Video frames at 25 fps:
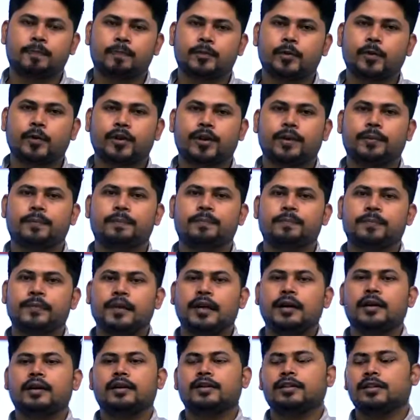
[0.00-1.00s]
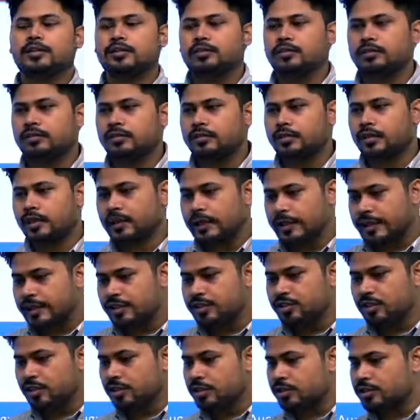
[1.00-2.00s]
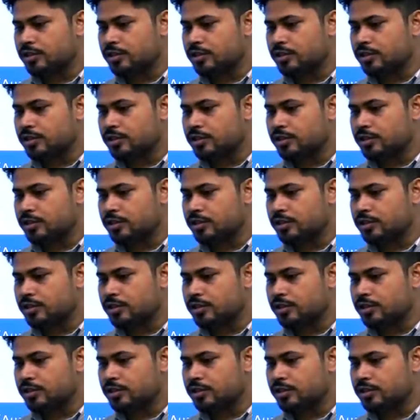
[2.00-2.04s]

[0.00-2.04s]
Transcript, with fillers: Okay, the recent